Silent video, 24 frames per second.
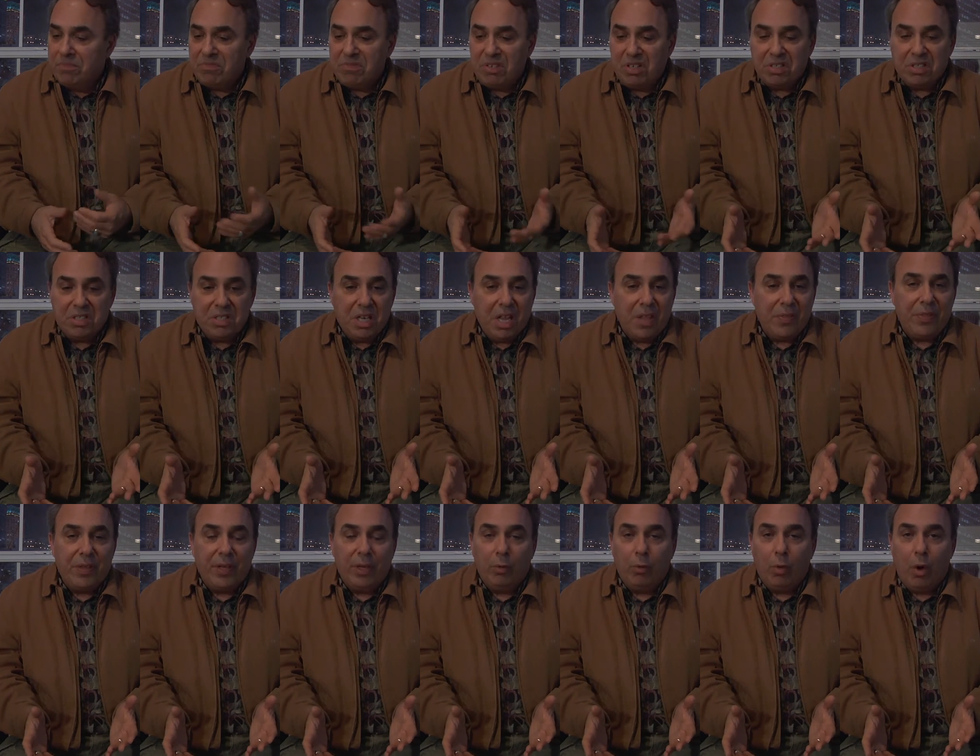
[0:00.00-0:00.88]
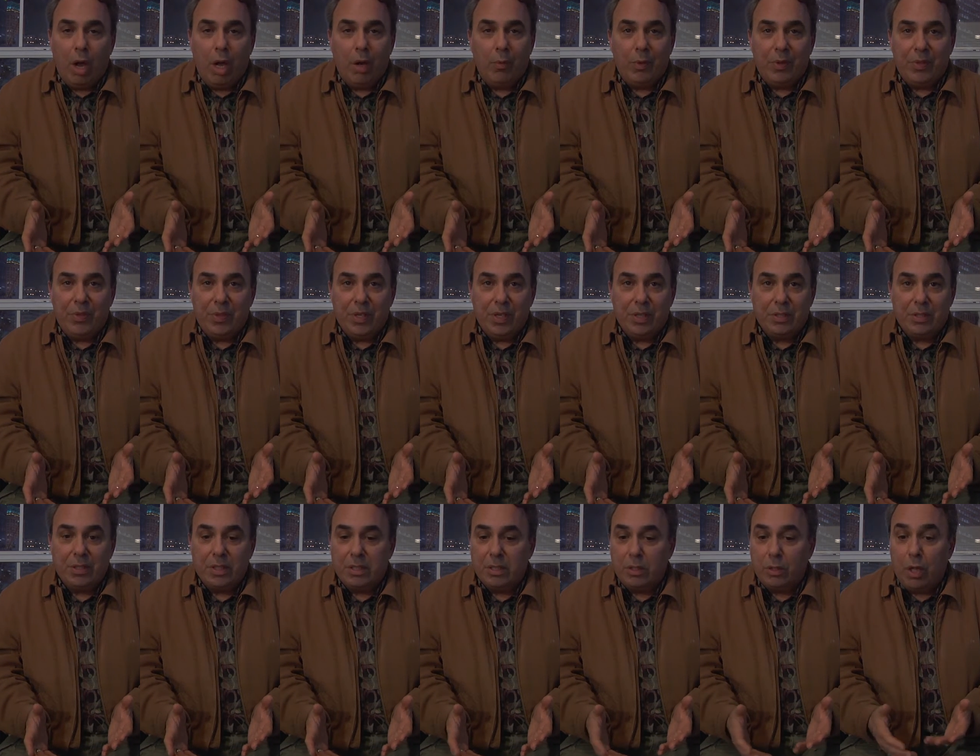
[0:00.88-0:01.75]
There's nothing wrong with
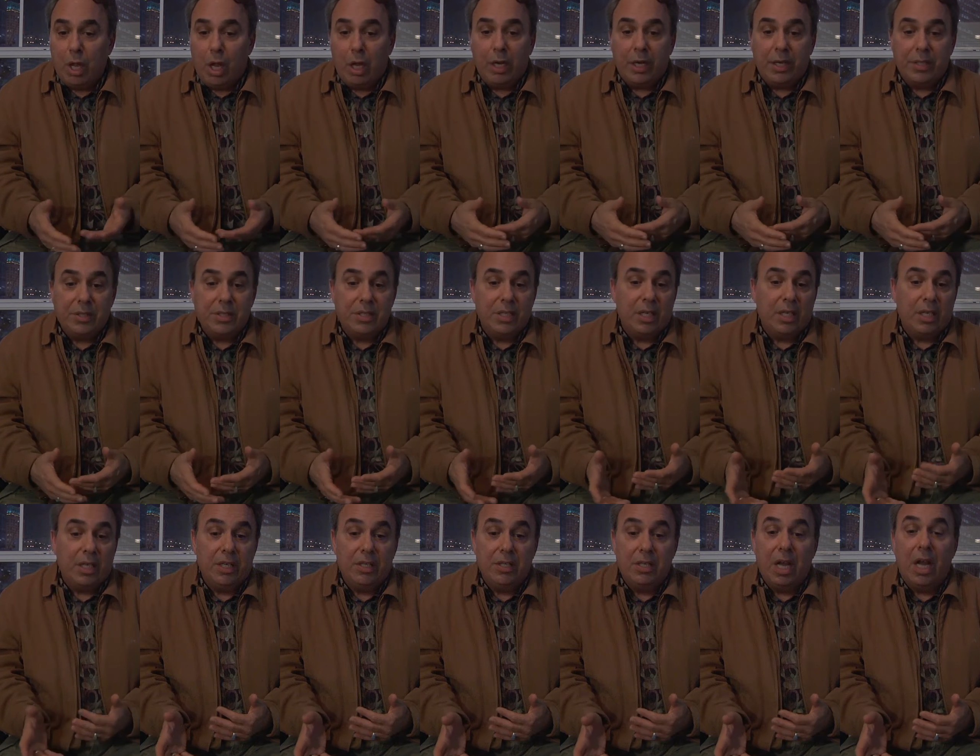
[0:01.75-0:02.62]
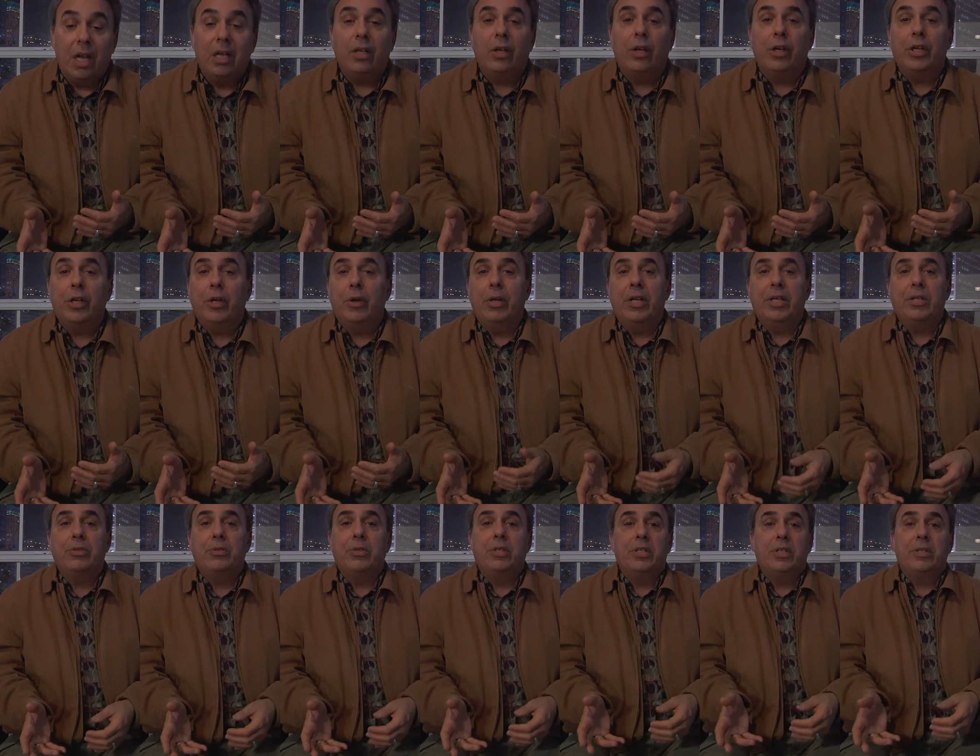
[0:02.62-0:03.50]
this as long as the conductor you're
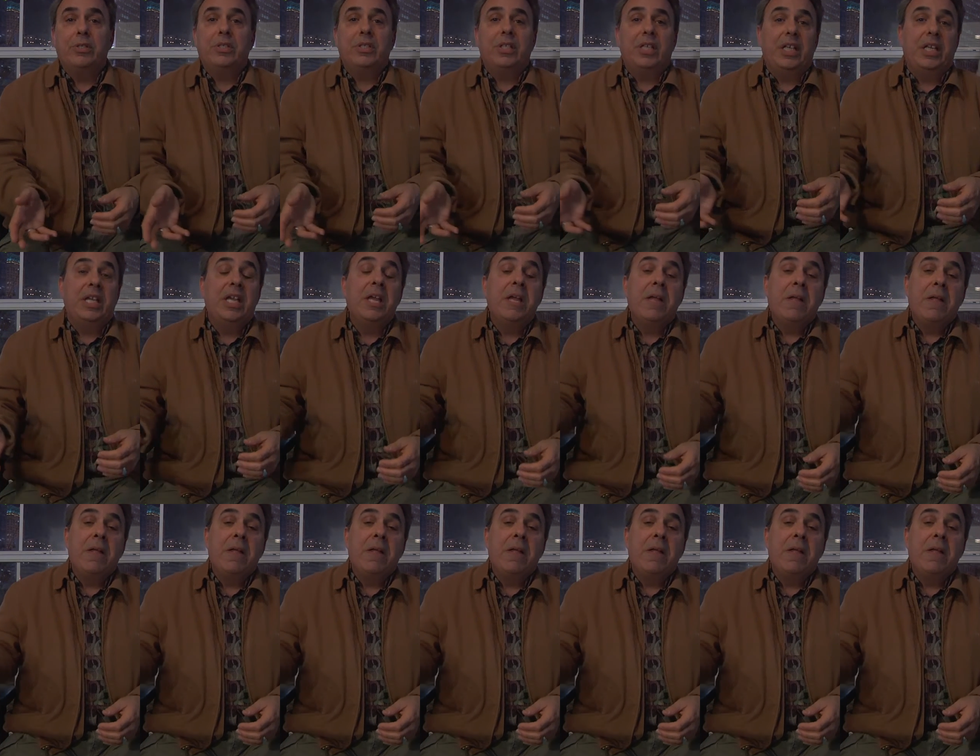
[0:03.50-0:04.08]
introducing